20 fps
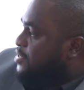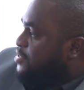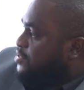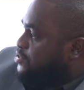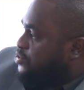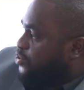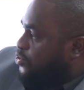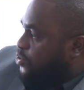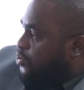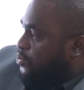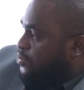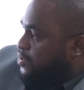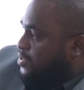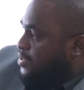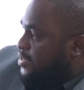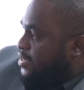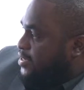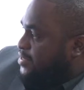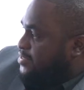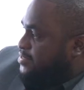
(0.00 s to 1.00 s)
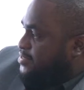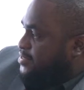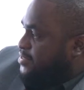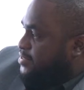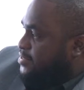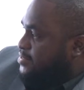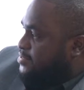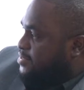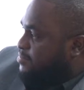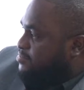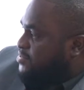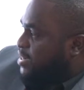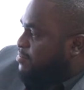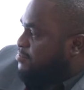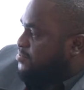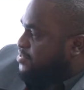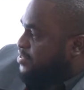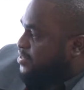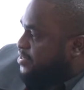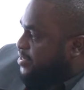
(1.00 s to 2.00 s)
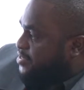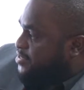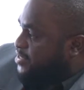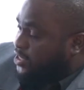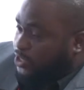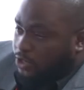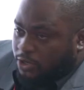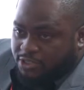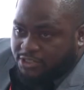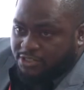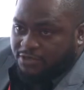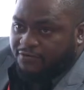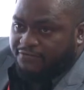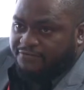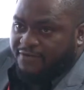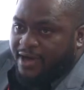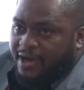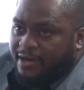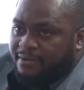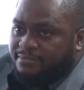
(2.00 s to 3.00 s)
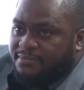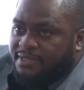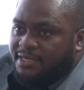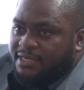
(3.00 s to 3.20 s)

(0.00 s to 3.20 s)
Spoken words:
So it sometimes creates a lot of